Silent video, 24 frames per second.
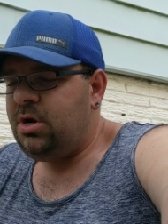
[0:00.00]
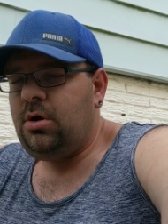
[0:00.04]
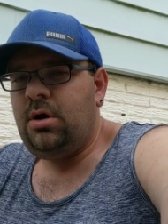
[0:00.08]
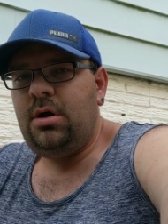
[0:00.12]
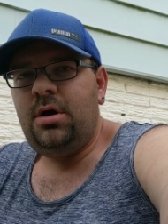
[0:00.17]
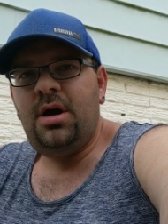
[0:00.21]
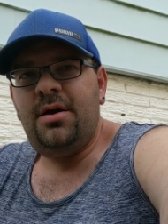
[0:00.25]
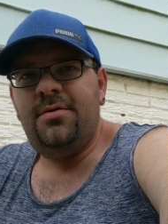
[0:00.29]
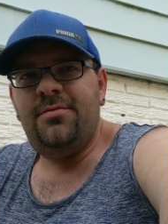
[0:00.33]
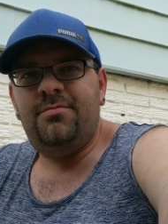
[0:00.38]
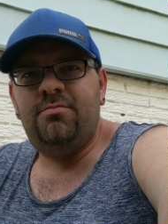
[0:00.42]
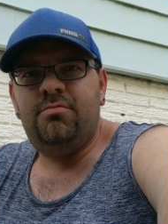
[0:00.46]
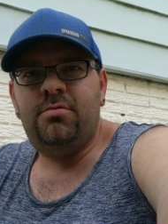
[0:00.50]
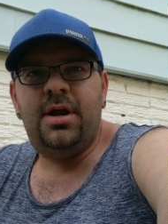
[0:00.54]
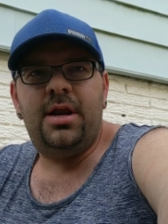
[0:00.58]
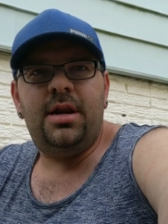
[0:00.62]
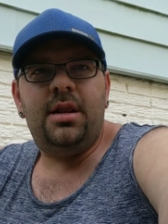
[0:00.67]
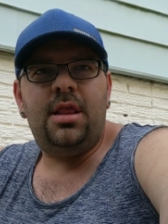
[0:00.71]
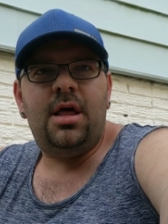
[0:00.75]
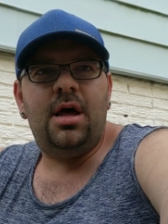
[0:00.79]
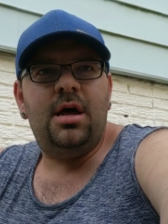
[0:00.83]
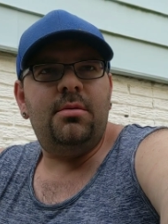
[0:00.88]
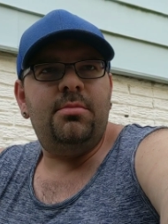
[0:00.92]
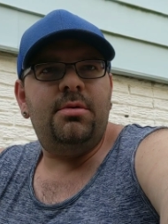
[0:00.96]
I've
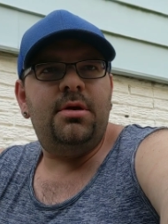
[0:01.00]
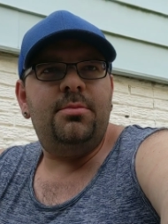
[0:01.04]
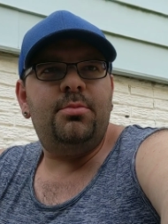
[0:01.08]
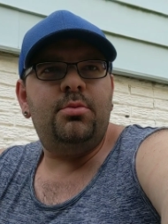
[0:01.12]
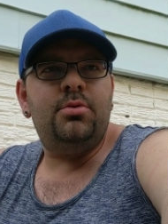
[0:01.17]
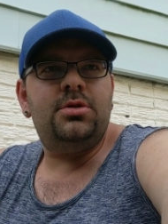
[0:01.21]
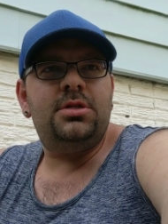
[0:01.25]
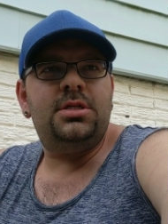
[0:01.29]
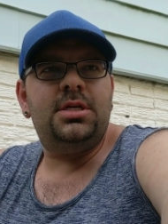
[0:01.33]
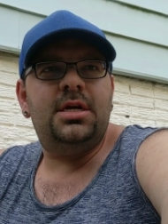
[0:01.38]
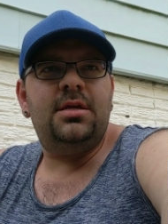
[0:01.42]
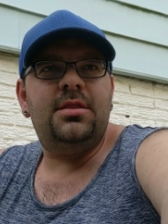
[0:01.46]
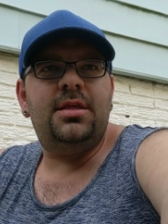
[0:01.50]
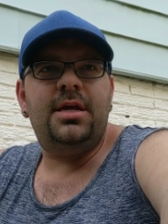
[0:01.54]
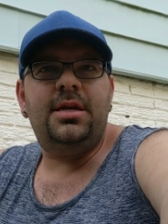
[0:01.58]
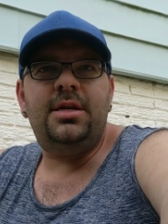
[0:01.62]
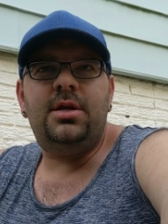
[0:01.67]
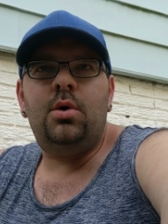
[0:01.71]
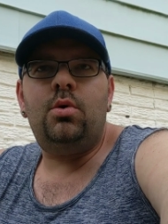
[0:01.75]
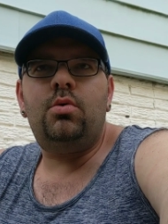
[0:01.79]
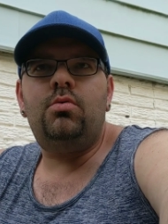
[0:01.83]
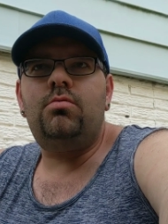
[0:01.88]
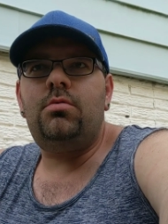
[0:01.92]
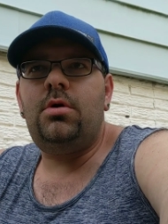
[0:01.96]
read a lot of people say
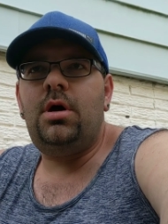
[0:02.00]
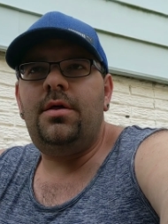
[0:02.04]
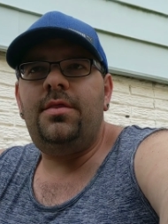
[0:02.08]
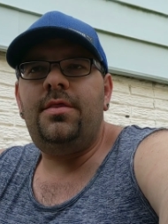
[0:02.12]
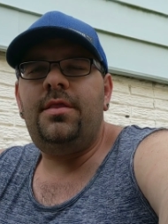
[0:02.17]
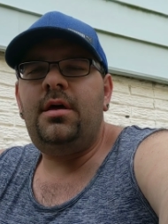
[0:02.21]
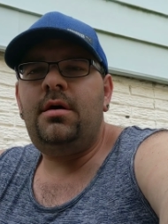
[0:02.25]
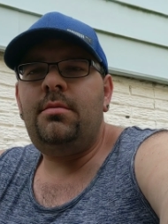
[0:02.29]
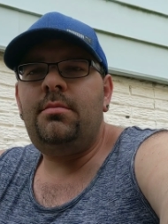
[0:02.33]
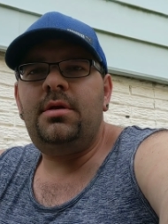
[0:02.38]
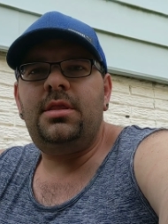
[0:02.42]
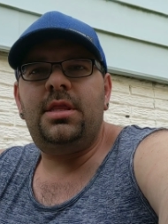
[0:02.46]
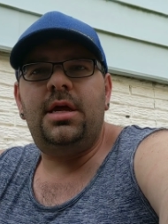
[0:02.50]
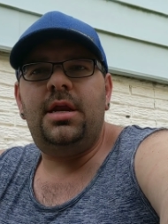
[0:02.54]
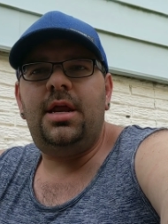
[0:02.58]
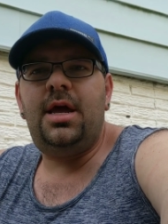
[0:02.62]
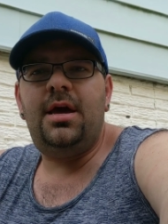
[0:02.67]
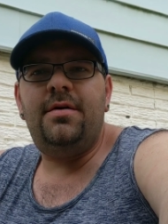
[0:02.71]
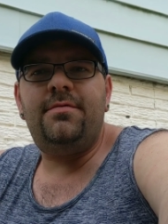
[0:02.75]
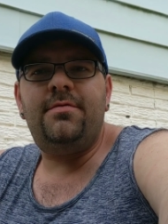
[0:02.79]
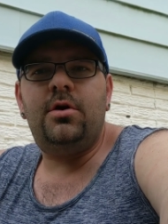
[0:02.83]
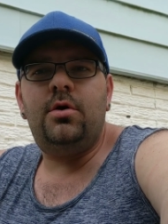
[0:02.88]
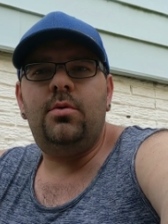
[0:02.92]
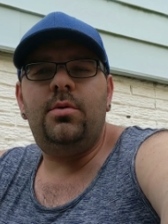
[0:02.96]
they don't run them and
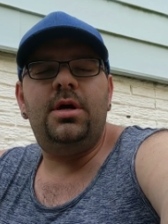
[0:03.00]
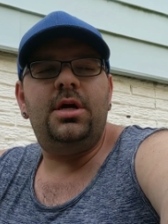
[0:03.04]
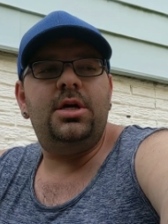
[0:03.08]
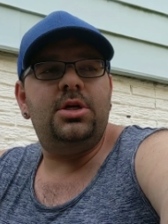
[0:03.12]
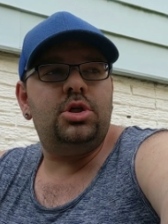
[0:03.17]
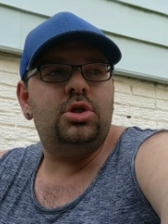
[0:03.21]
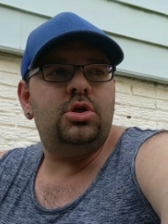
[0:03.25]
they have no